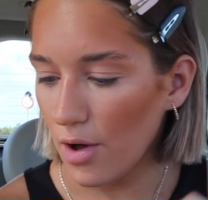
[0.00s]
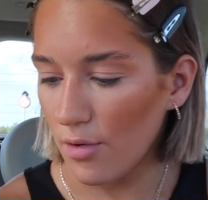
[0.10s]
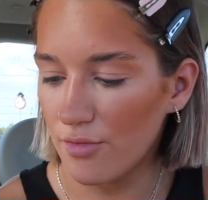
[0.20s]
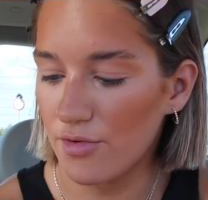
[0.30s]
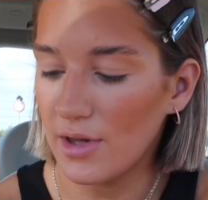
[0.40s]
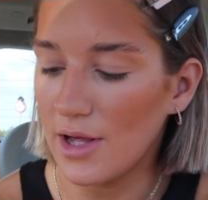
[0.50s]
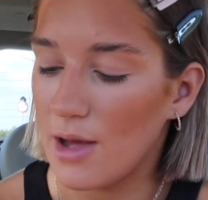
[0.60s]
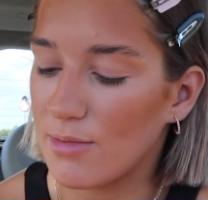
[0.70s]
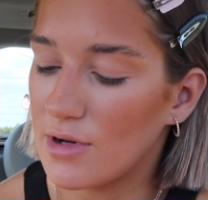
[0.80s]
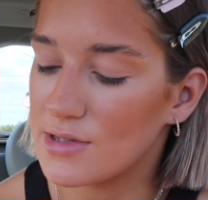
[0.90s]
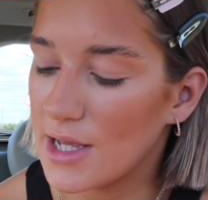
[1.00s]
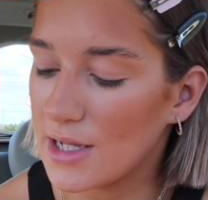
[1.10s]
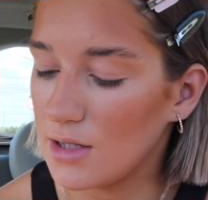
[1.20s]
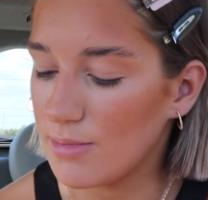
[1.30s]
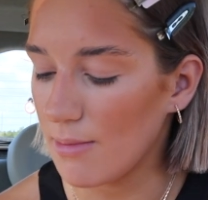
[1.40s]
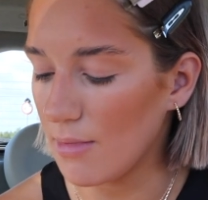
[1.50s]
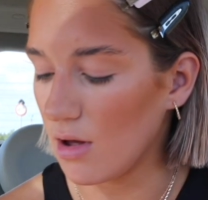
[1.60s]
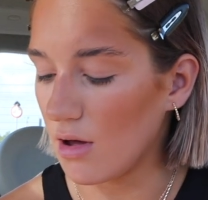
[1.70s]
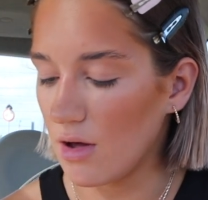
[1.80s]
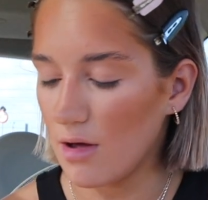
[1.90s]
Hopefully. I'm gonna take a little bit
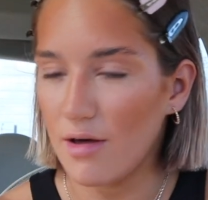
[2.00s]
more